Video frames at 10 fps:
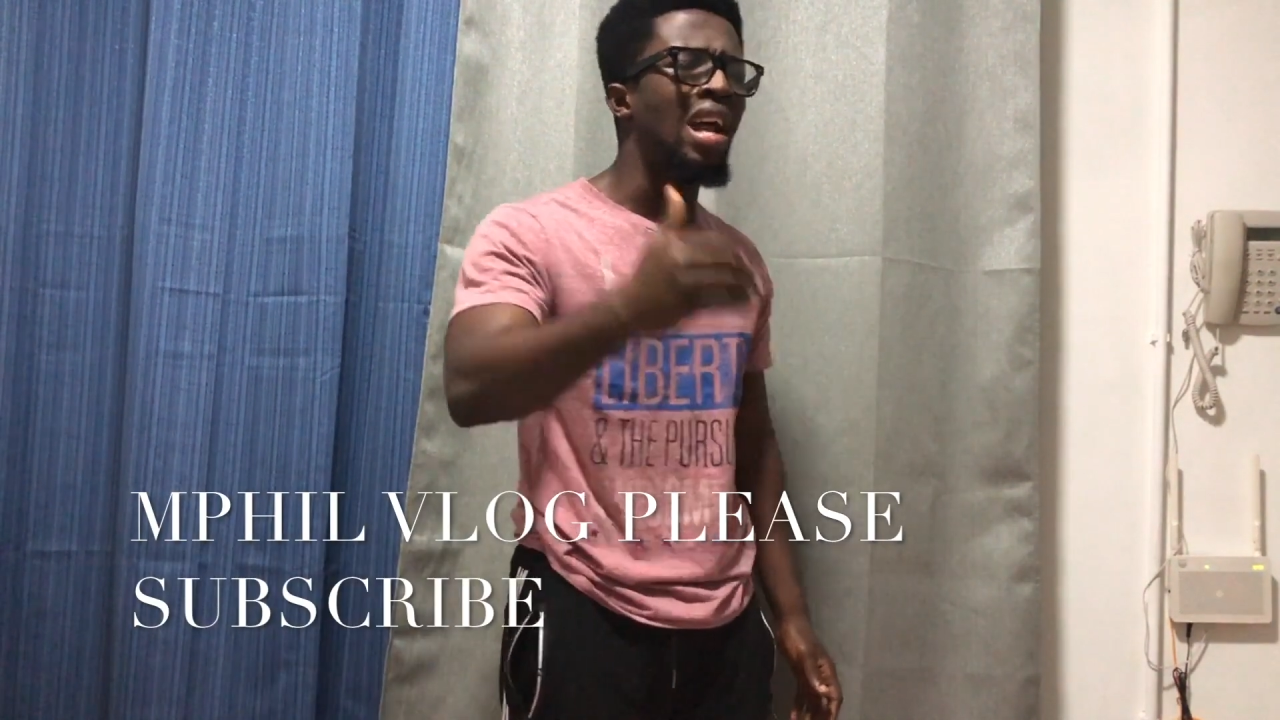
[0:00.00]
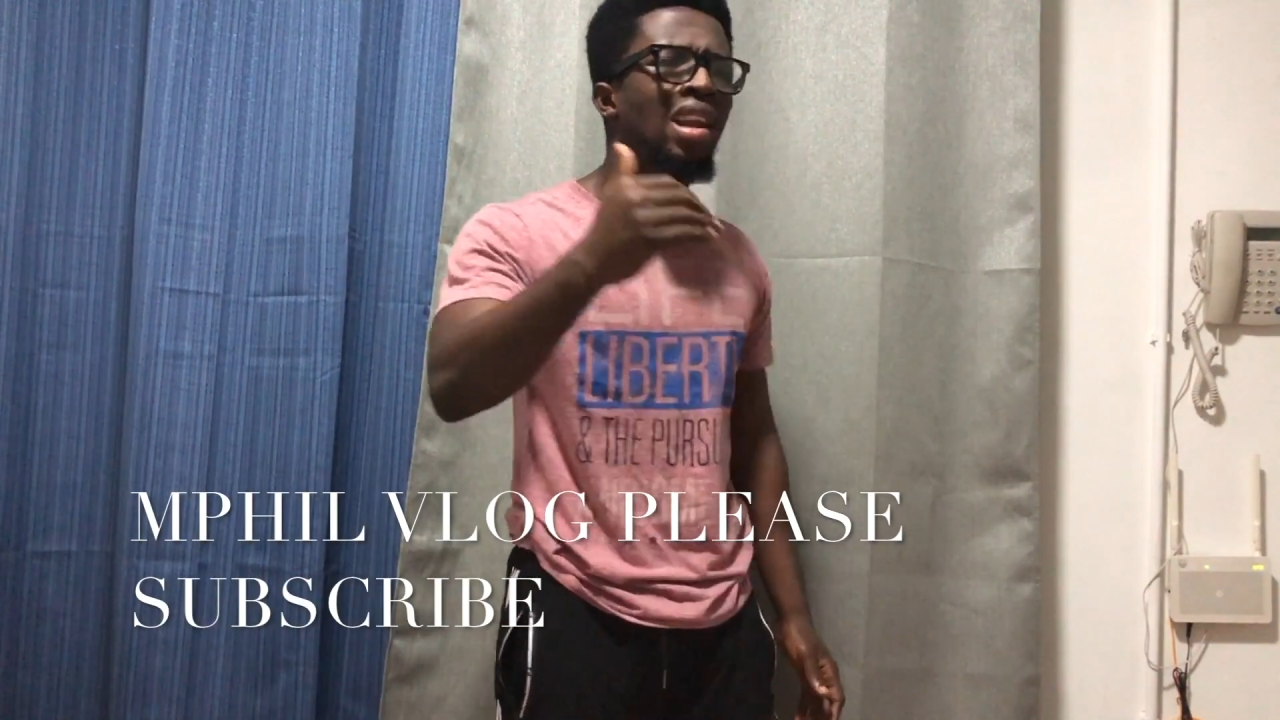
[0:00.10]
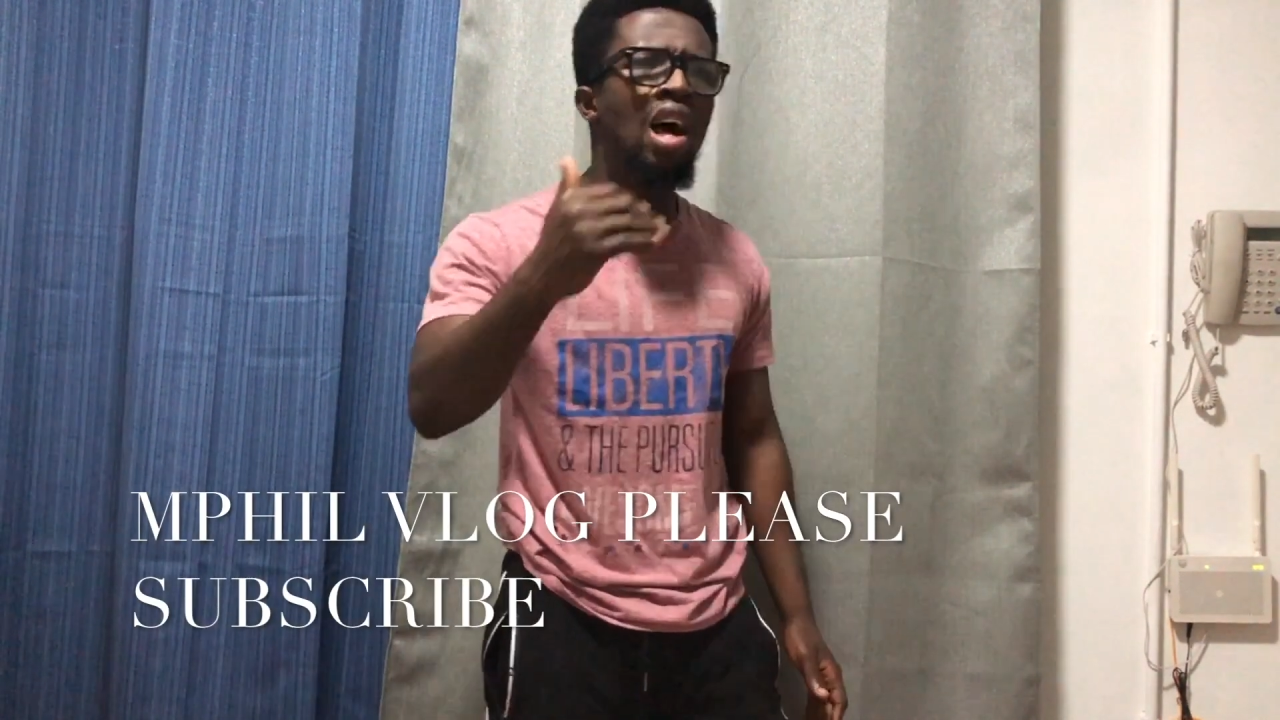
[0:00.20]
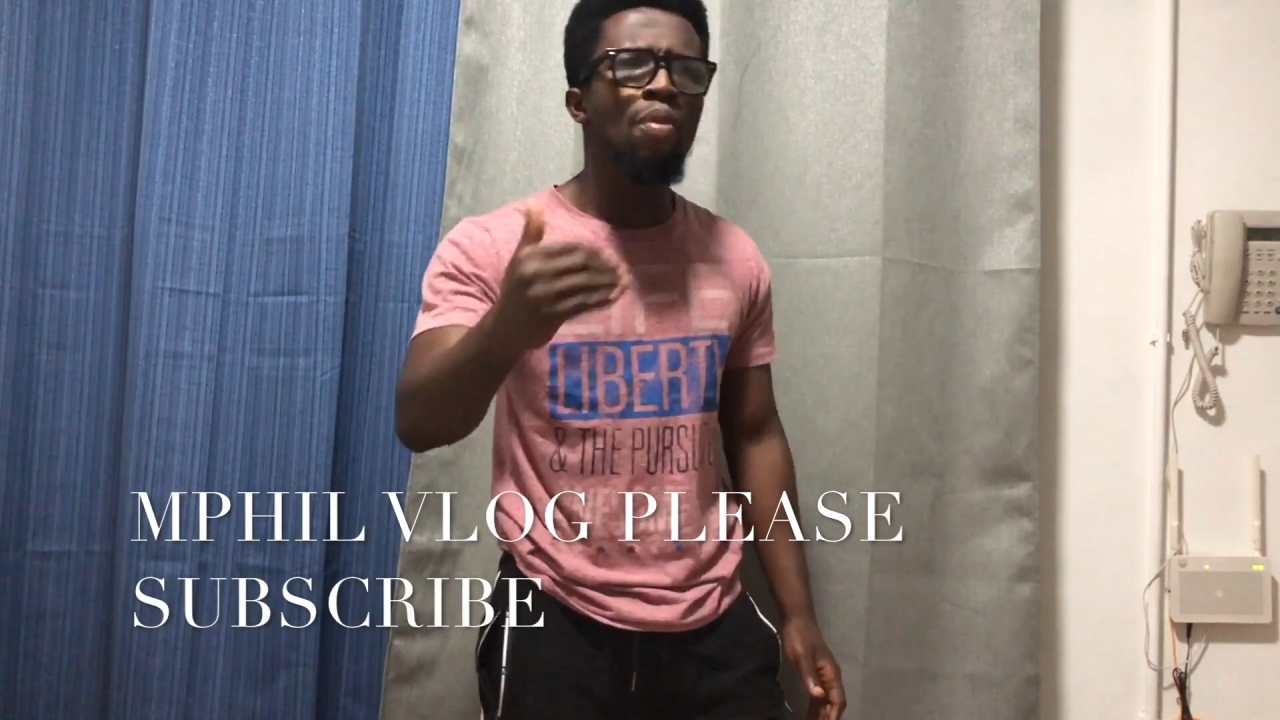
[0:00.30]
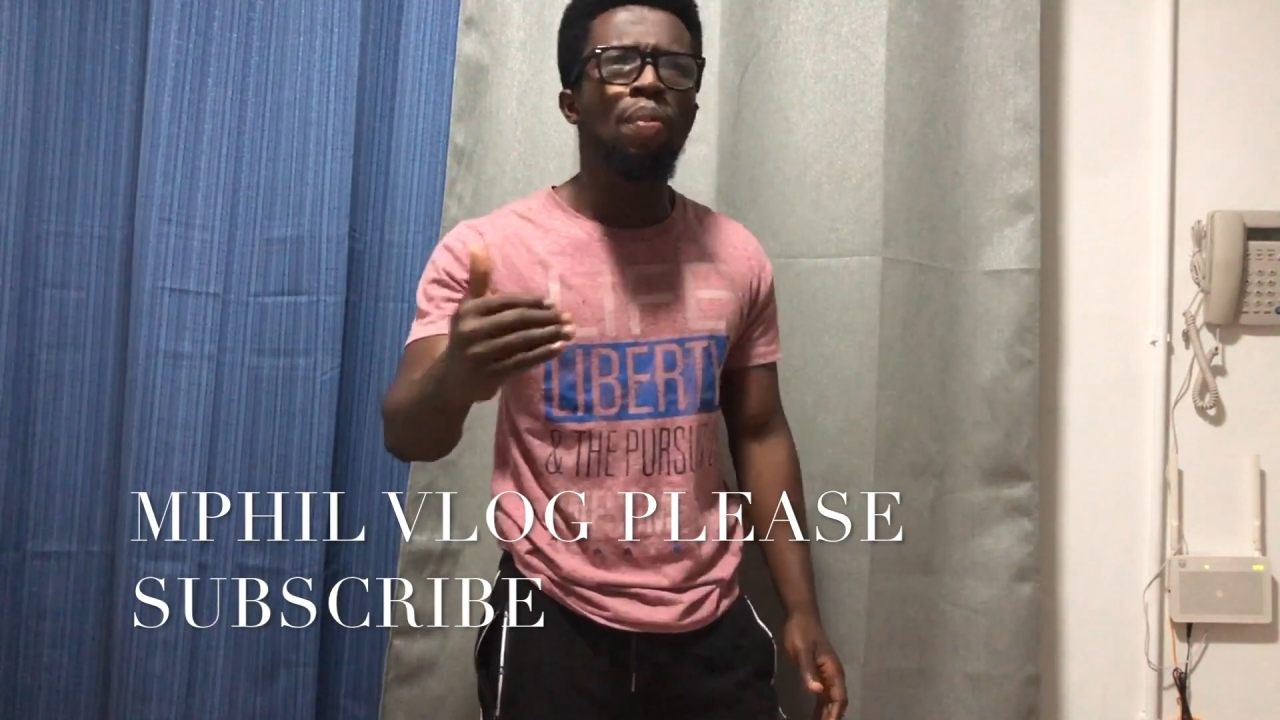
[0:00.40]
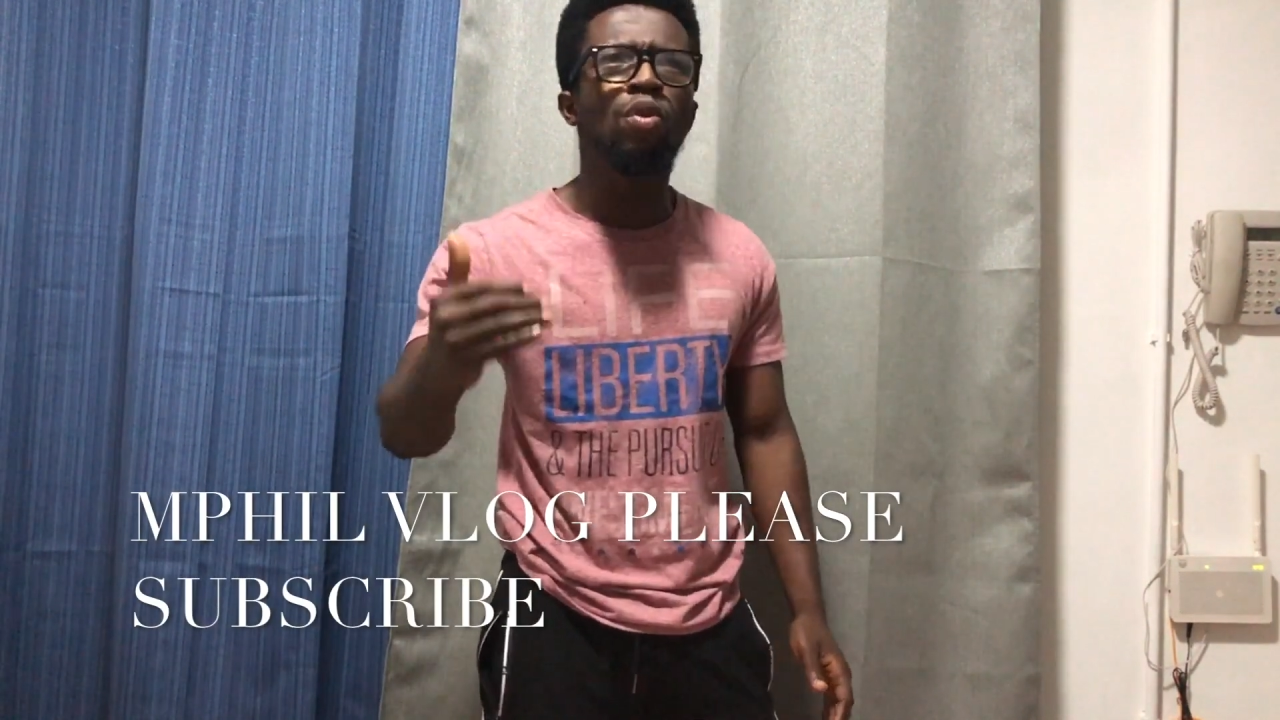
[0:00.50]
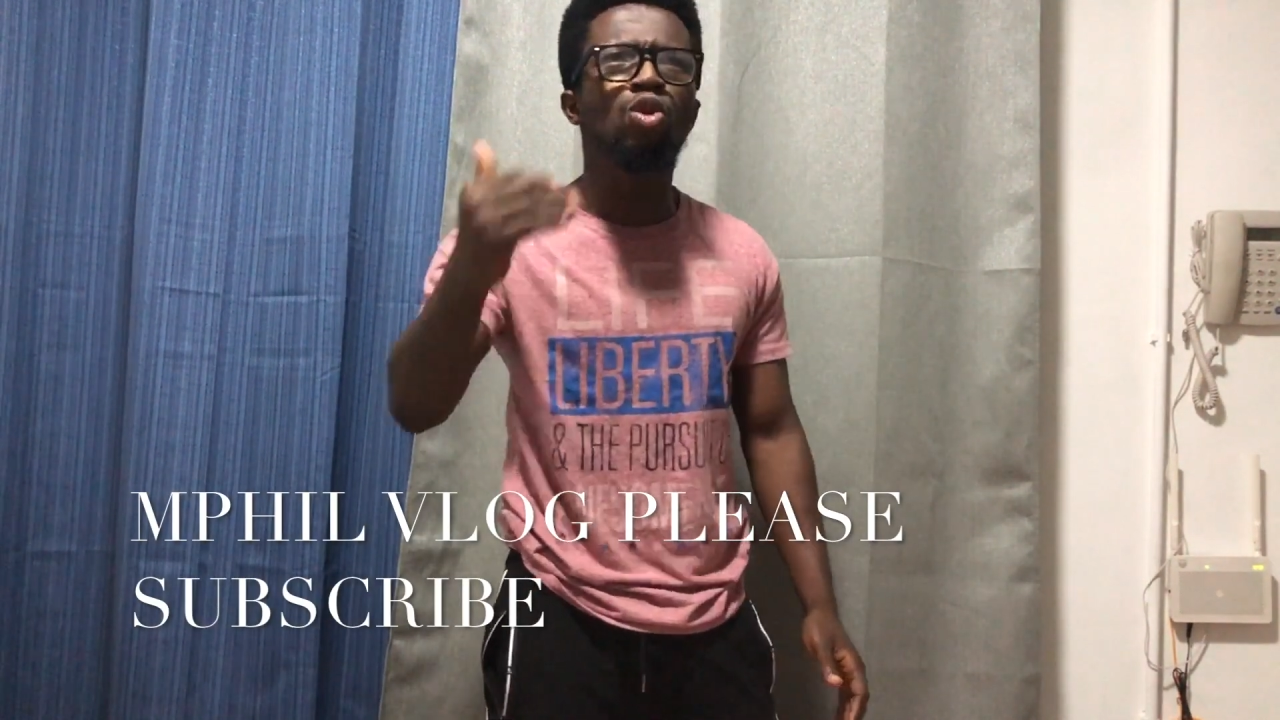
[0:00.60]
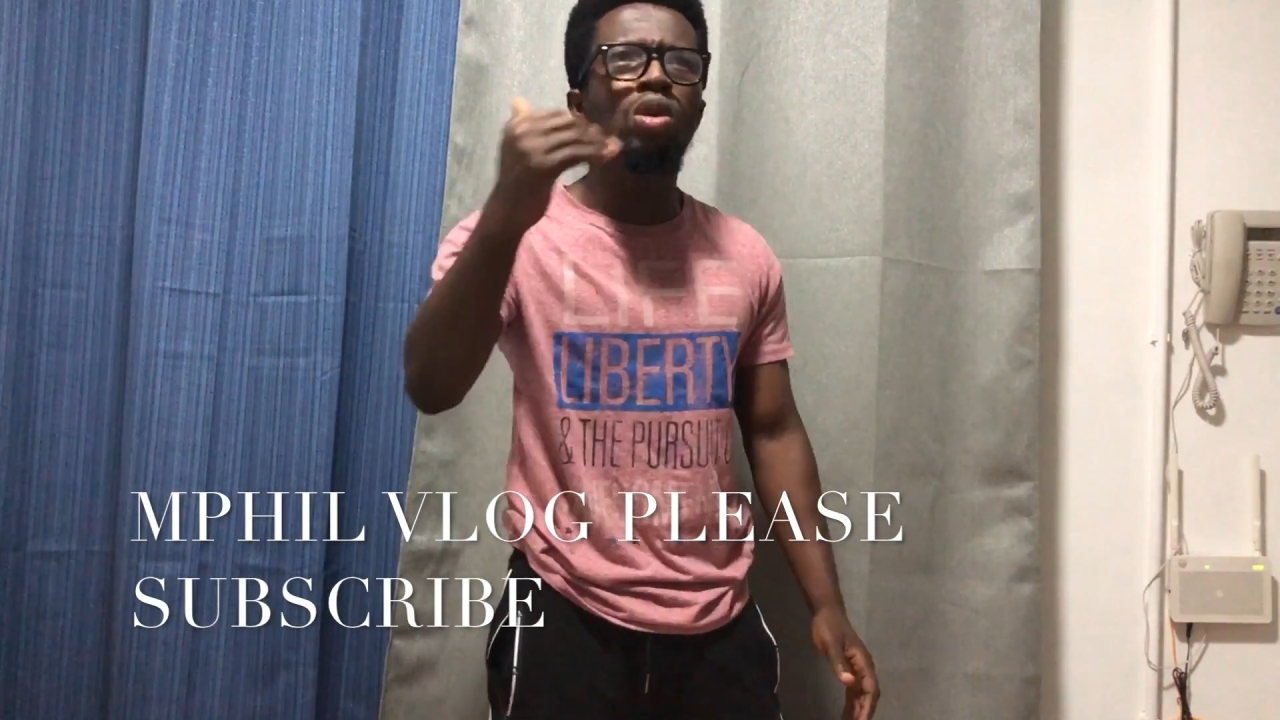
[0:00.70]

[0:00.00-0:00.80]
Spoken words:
allow people